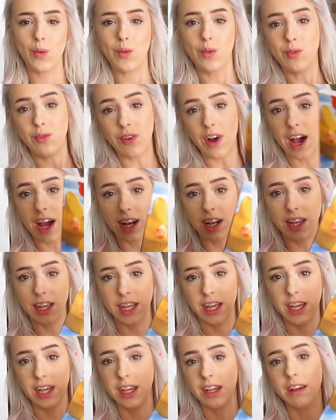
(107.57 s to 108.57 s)

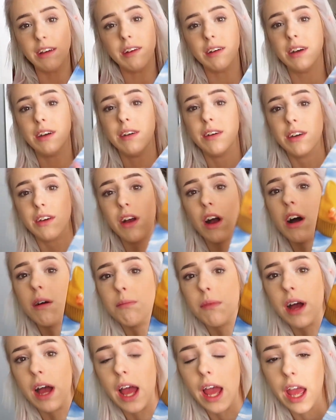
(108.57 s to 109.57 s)
finally got
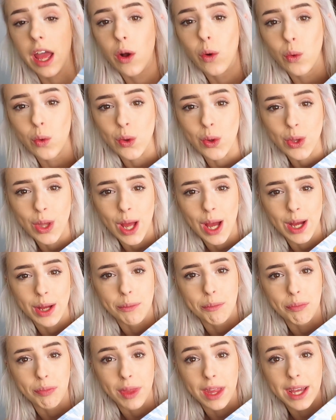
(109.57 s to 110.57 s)
my old
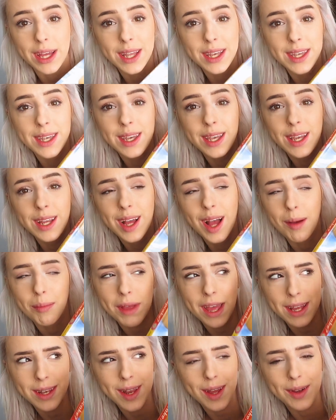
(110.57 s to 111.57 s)

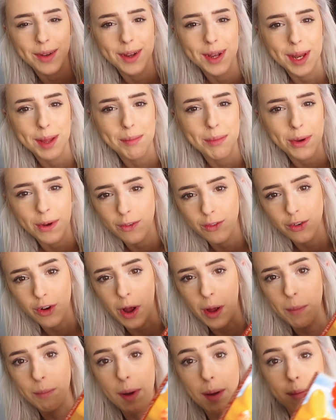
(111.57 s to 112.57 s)
cupcake decorating book
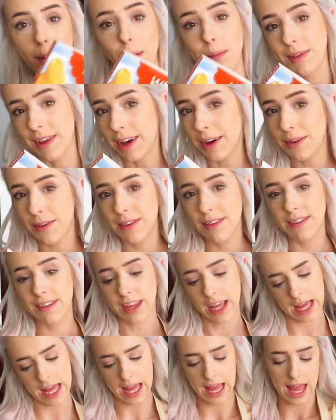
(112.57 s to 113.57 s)
from my mom's house,
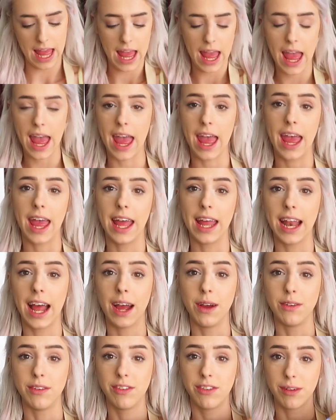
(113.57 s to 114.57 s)
and
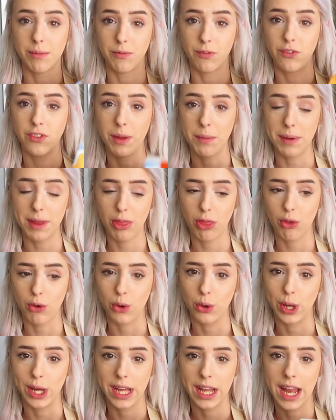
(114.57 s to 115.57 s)
I was flipping
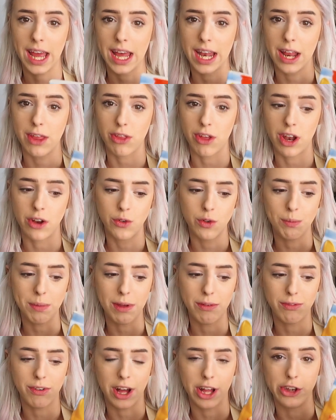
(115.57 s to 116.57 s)
through it, and I thought it would
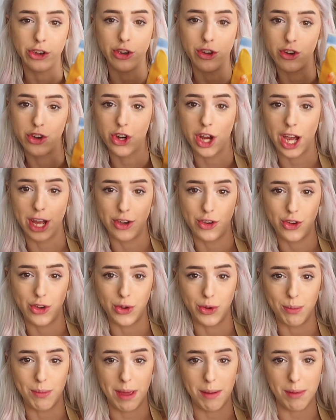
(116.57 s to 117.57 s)
be fun to try
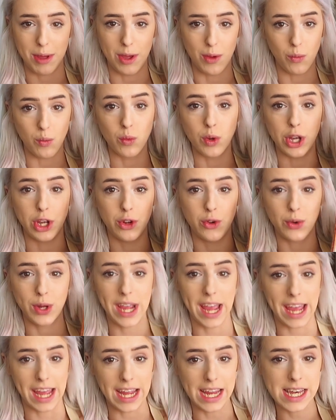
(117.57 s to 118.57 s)
to maybe
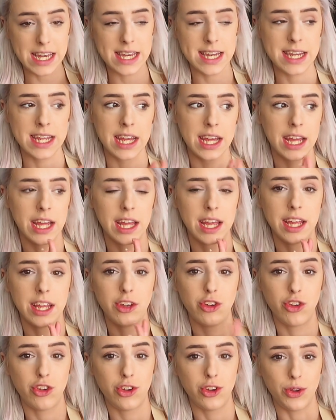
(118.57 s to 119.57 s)
recreate
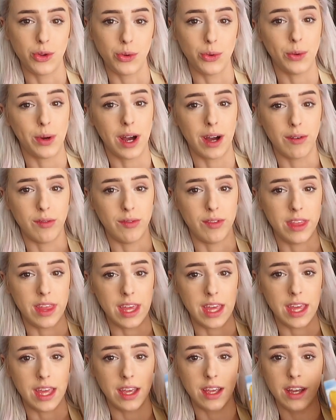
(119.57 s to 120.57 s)
2 of
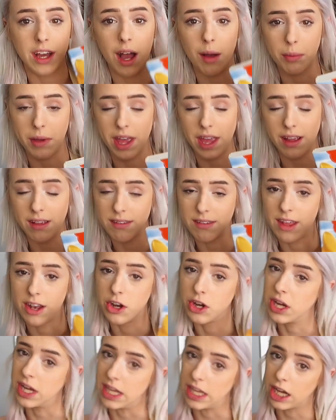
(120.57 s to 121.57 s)
the cupcakes that
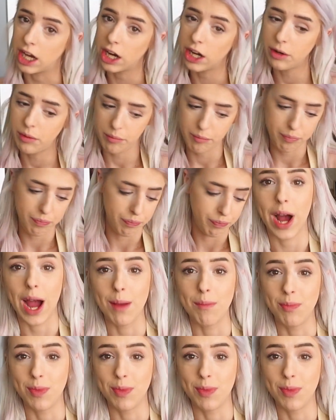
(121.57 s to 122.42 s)
are in here. I'm